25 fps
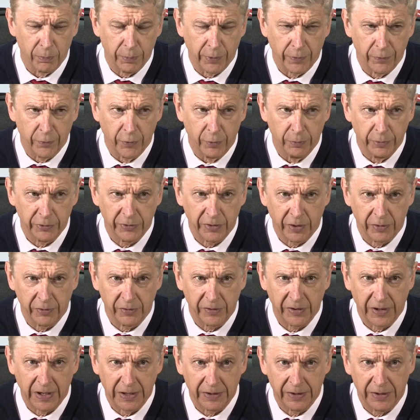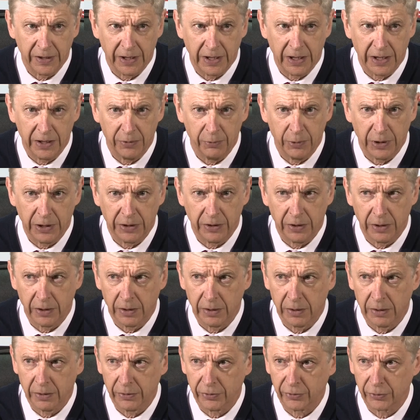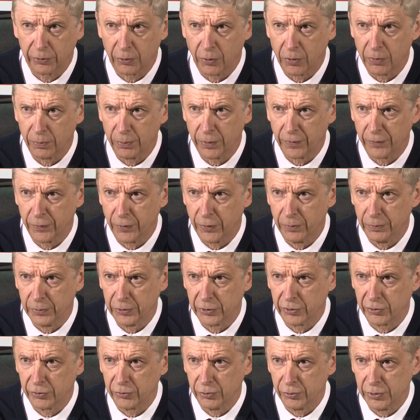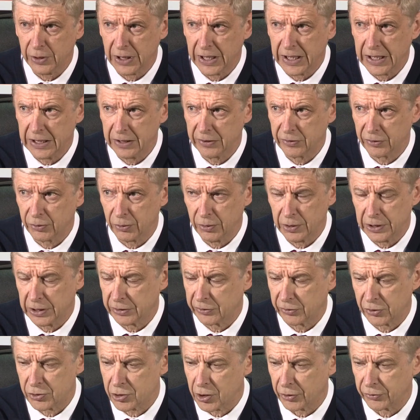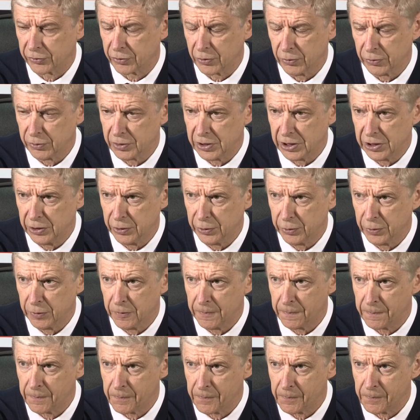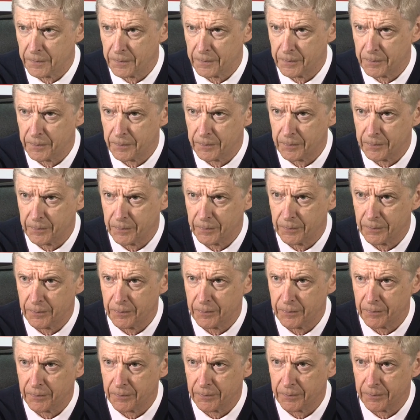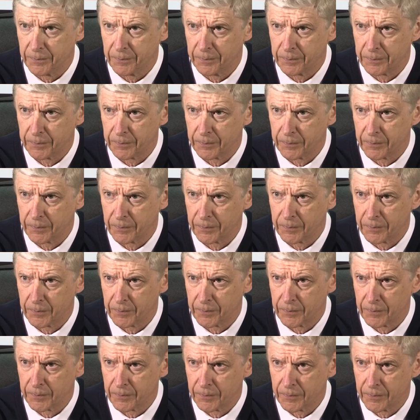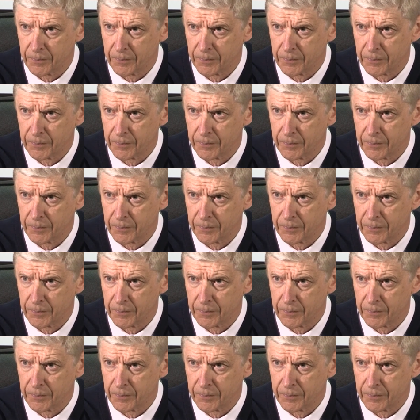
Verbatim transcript: performance on Sunday, we had a strong performance today, so let's just continue. What's the latest with Alex